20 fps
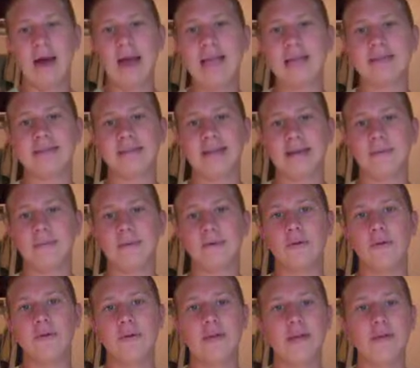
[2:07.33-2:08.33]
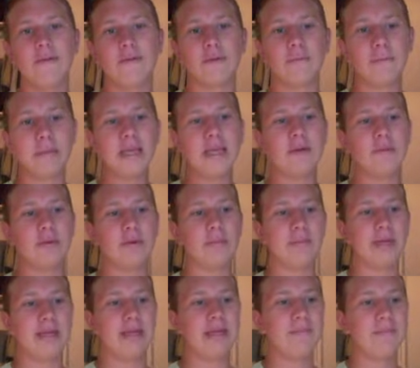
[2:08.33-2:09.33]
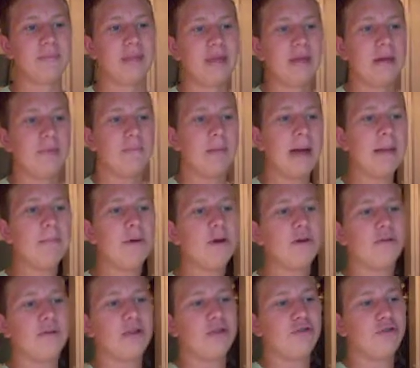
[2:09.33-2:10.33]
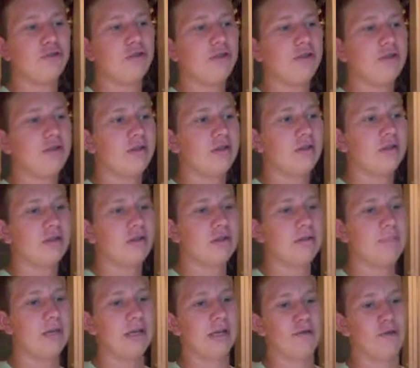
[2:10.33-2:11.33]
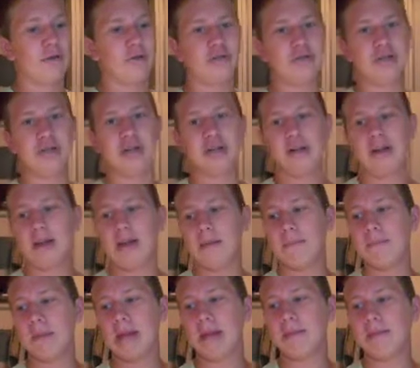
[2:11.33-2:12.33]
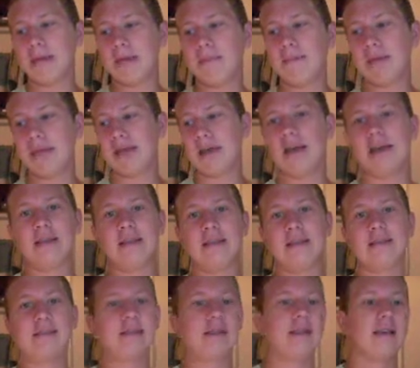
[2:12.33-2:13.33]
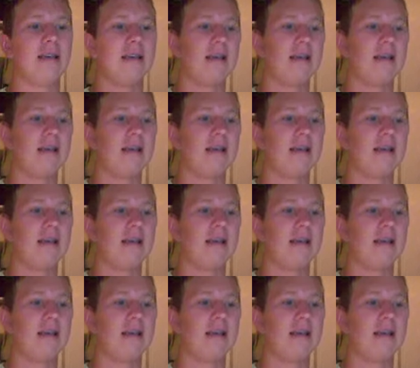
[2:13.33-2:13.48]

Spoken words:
example for me would be my motivation to be a Christian may be because